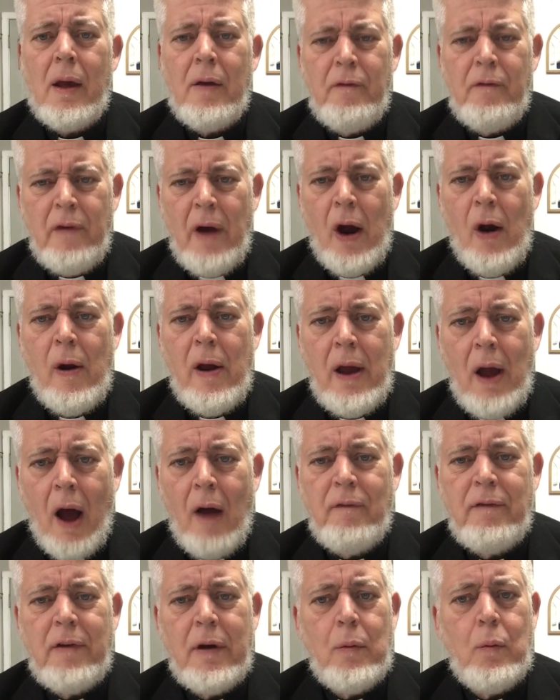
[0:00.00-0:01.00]
very
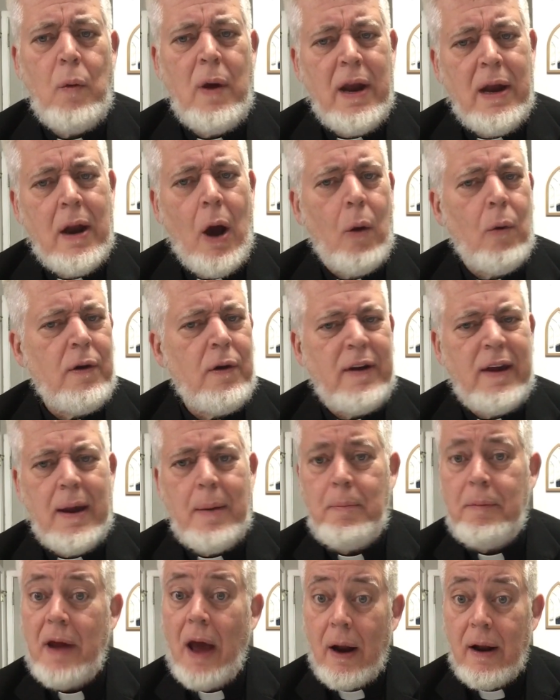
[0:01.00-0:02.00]
often we know
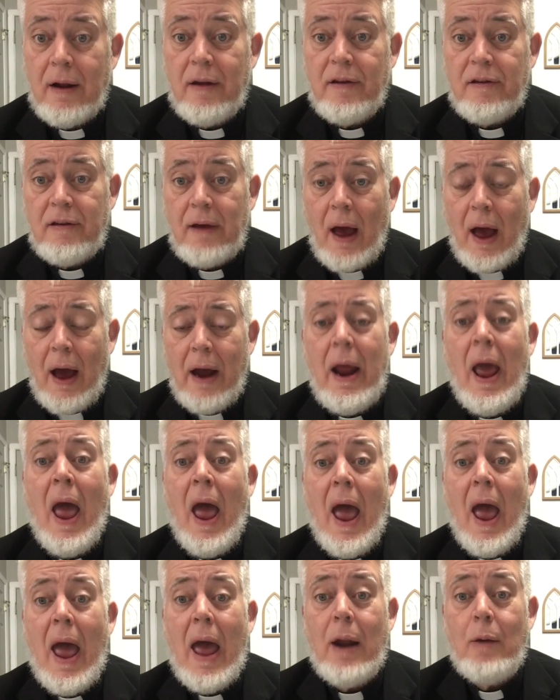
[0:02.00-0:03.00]
deep down inside,
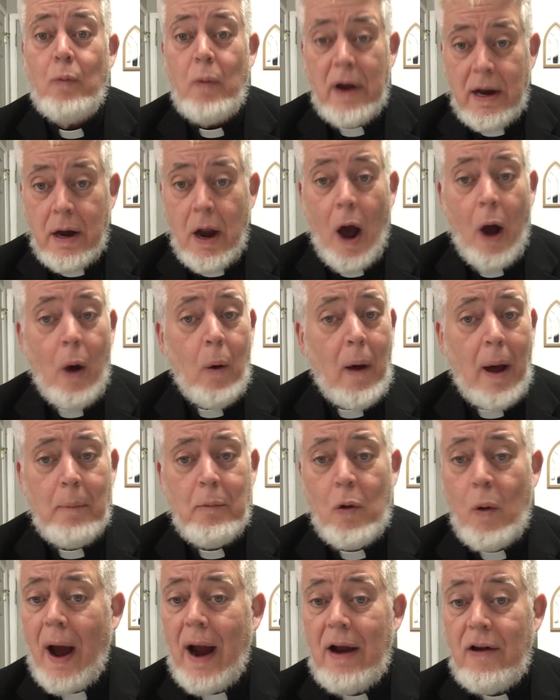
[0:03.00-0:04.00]
and we know I'm
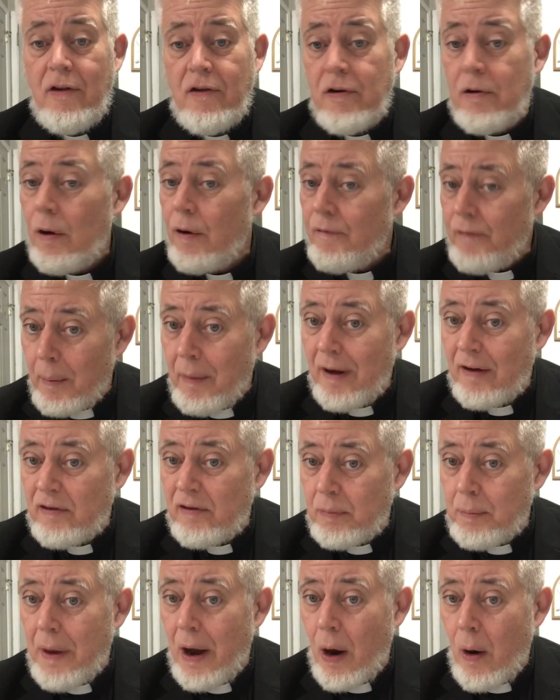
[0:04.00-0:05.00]
quite sure from
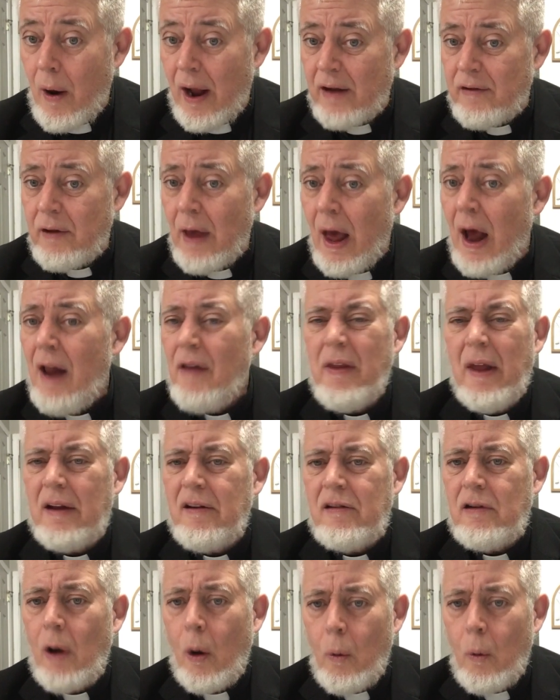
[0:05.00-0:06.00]
experience that
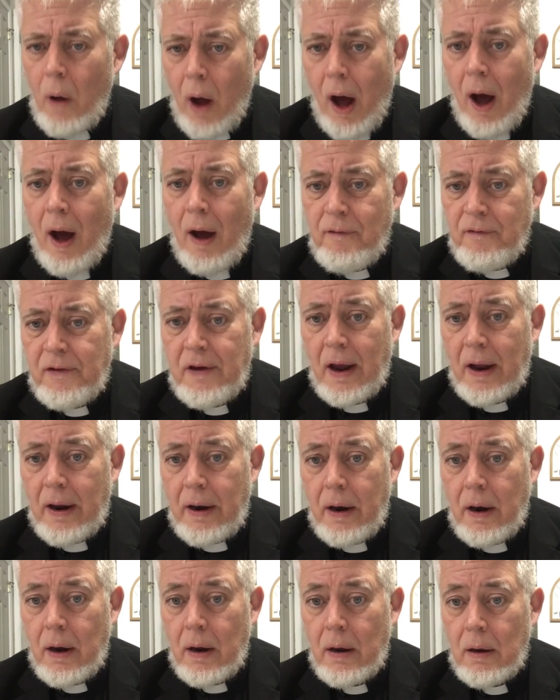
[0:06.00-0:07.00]
so
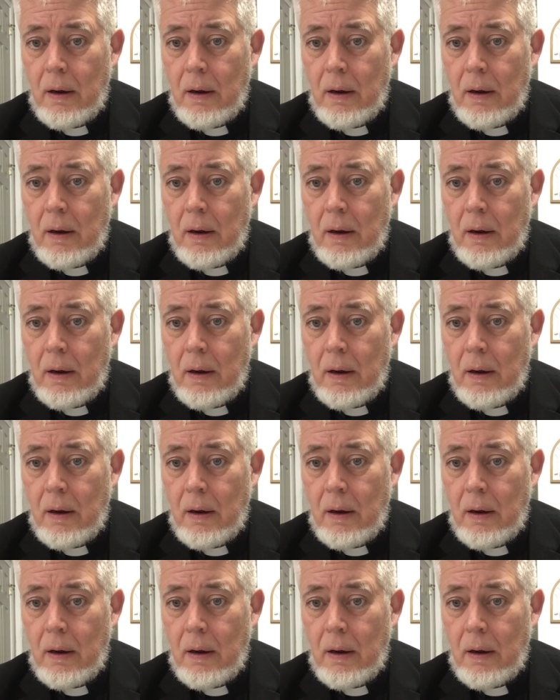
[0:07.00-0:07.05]
often